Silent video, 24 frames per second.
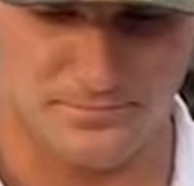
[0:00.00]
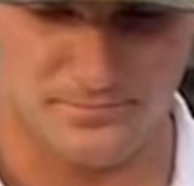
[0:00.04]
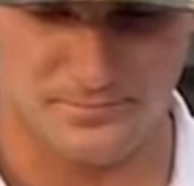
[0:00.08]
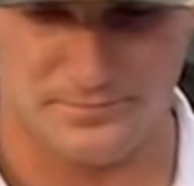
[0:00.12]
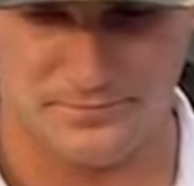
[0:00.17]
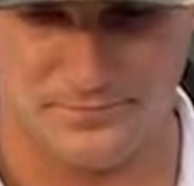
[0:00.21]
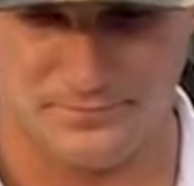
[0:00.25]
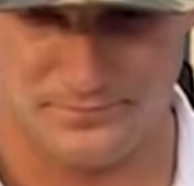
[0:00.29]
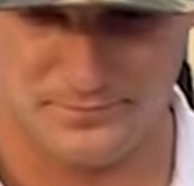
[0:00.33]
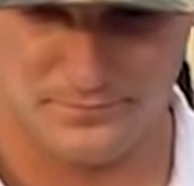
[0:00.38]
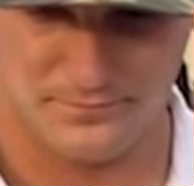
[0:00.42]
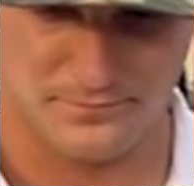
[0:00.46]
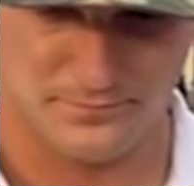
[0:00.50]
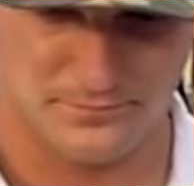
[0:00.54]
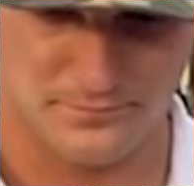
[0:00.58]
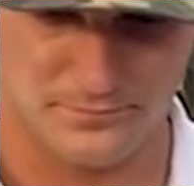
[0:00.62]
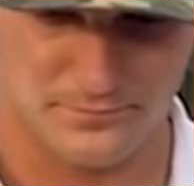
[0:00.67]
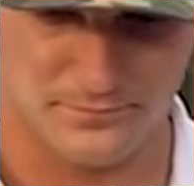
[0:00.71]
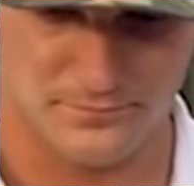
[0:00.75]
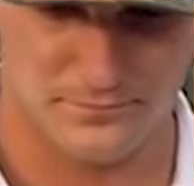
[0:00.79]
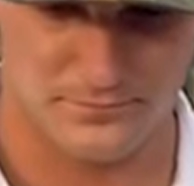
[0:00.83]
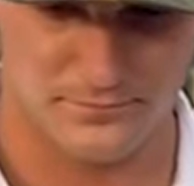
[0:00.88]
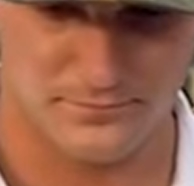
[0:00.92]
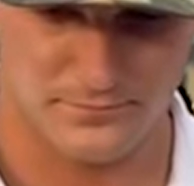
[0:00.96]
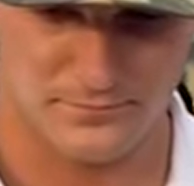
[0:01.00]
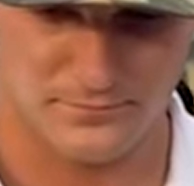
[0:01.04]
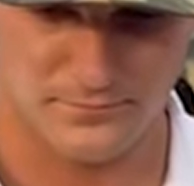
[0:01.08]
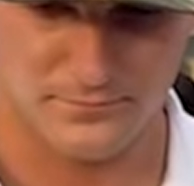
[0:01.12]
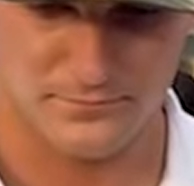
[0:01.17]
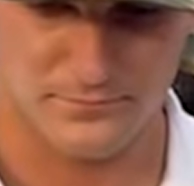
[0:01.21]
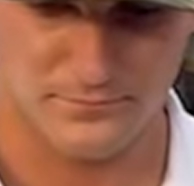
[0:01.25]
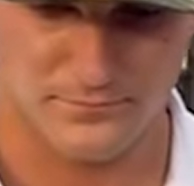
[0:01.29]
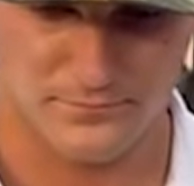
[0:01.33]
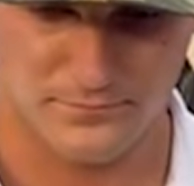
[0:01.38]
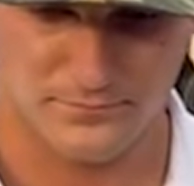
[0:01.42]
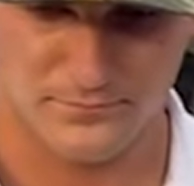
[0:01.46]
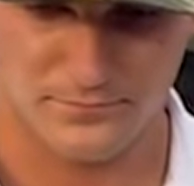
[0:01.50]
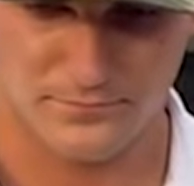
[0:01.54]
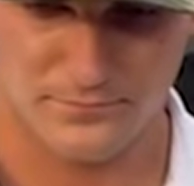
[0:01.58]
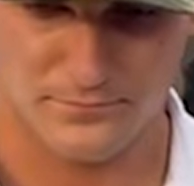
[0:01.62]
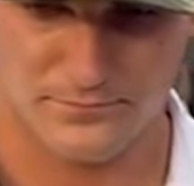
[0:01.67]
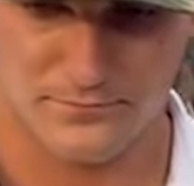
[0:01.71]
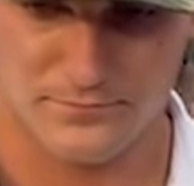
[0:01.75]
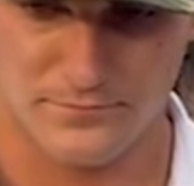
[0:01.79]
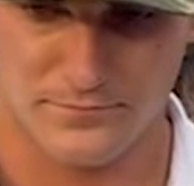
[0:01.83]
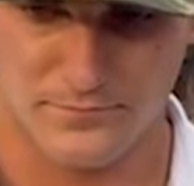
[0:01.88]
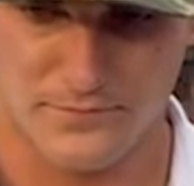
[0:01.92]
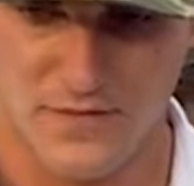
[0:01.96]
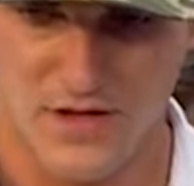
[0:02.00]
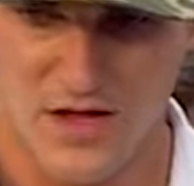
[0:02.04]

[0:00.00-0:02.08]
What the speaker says: [no speech]